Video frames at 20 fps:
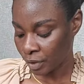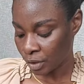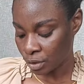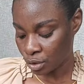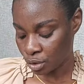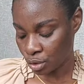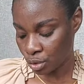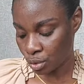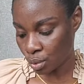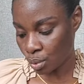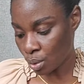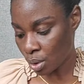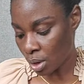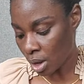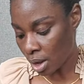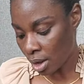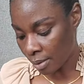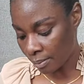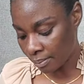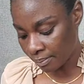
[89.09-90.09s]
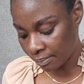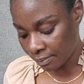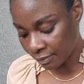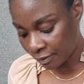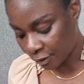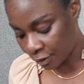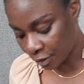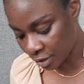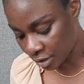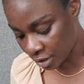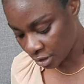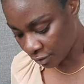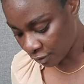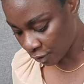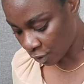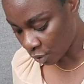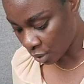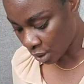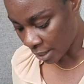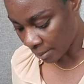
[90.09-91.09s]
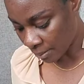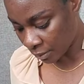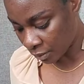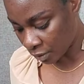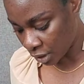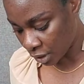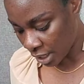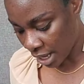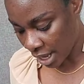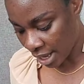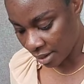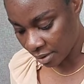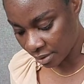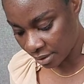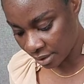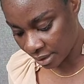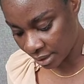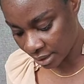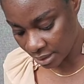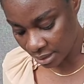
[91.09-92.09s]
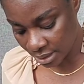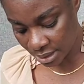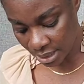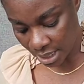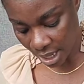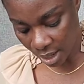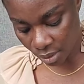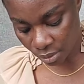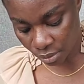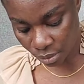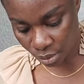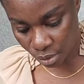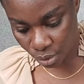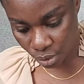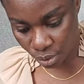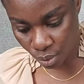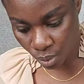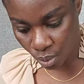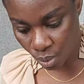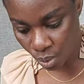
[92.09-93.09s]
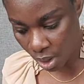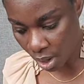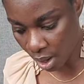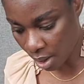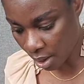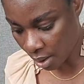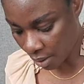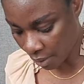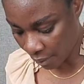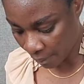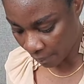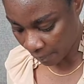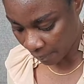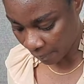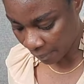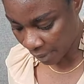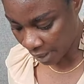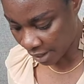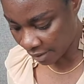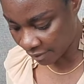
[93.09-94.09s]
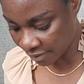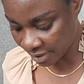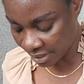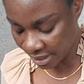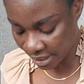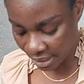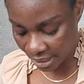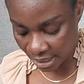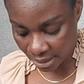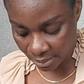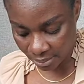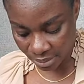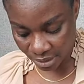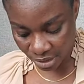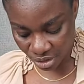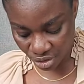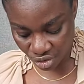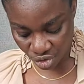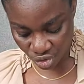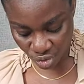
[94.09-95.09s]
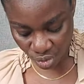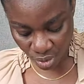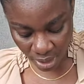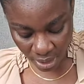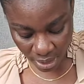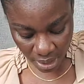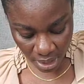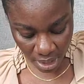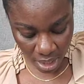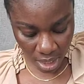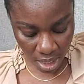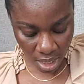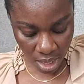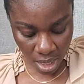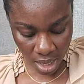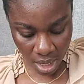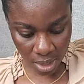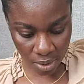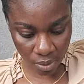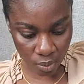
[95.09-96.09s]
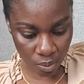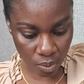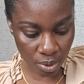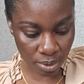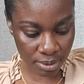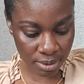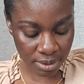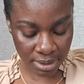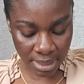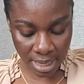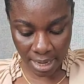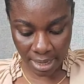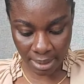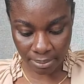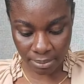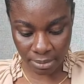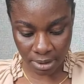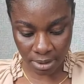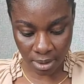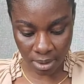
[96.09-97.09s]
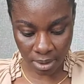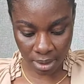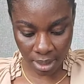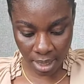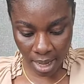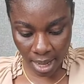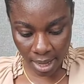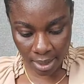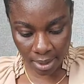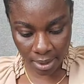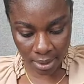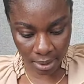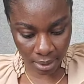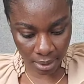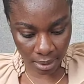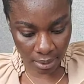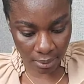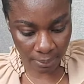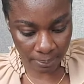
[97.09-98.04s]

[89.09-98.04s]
So first of all, I'm going to iron this out so everything can be straight. And once I am done ironing,